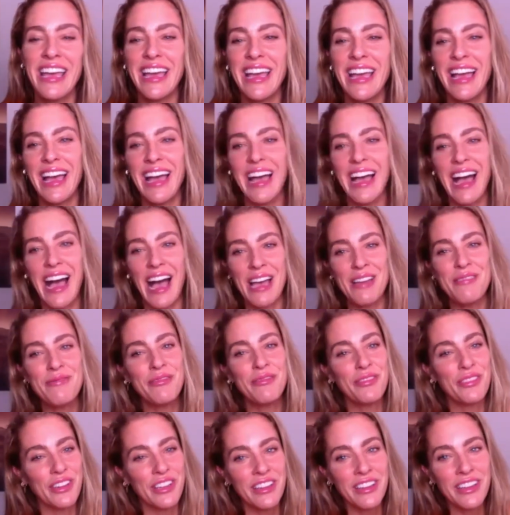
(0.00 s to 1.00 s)
I'm
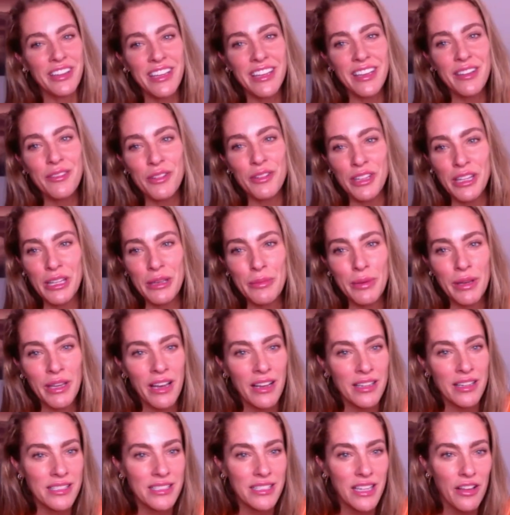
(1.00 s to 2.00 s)
really, really big
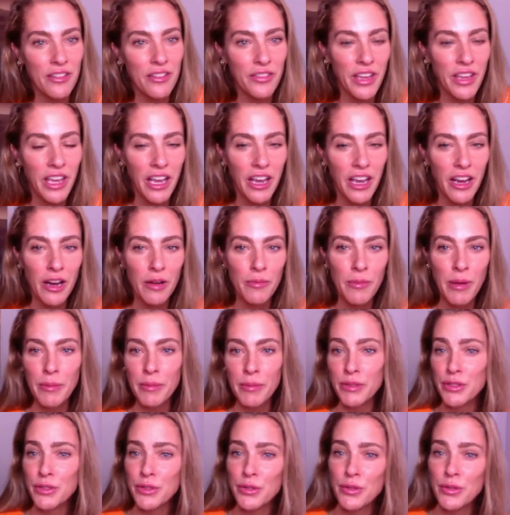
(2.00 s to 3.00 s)
on self-care. My
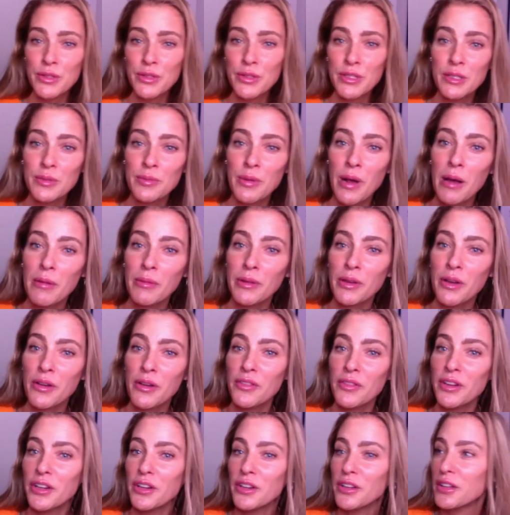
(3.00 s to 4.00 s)
masseuse is probably over
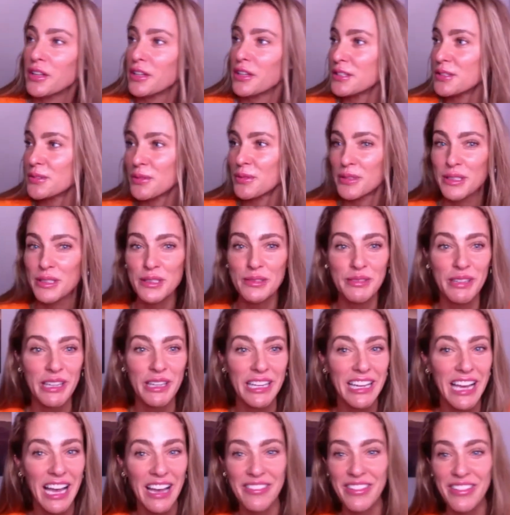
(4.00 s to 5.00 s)
here at least once a
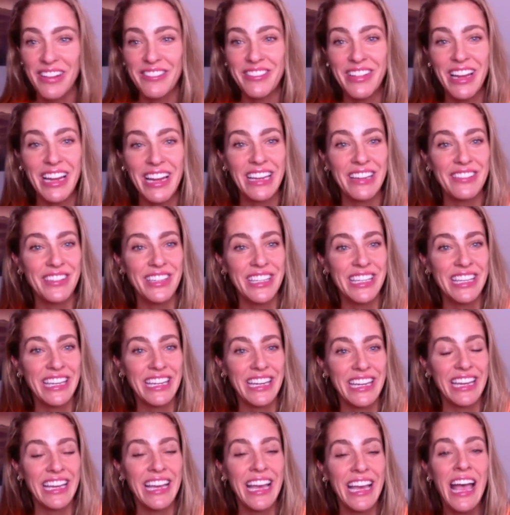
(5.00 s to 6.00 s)
week. I mean, I'm not even
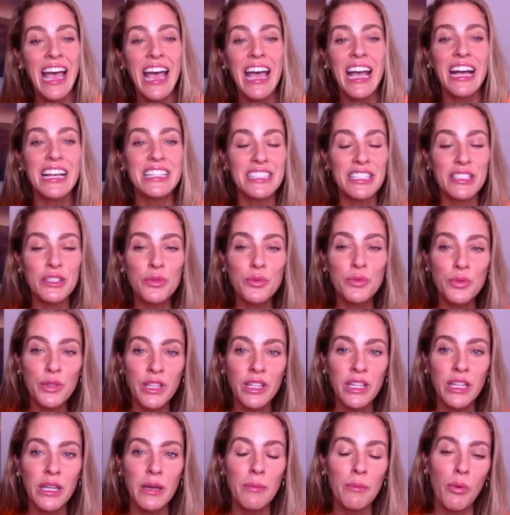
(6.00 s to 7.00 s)
kidding, because it's
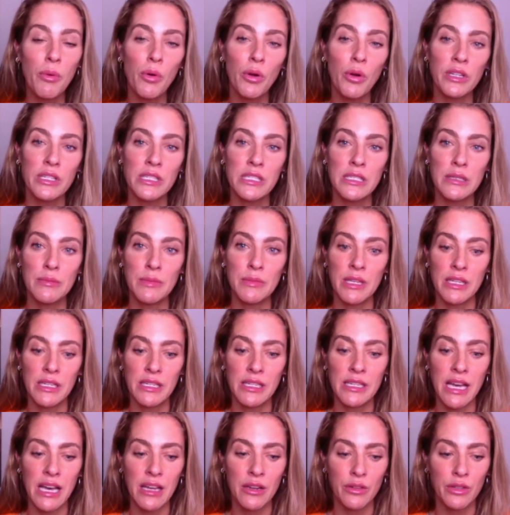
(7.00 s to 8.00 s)
really important to me to
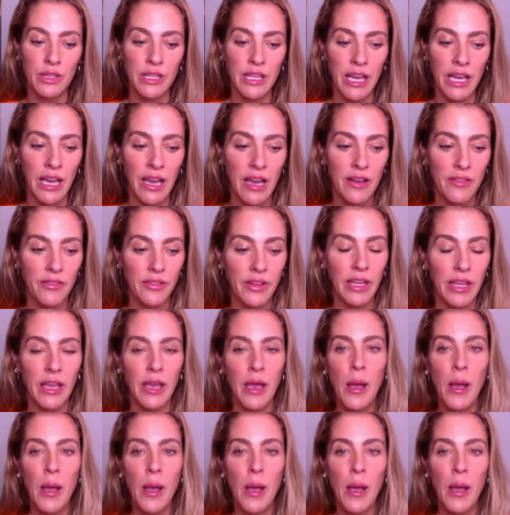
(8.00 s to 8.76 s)
not only have like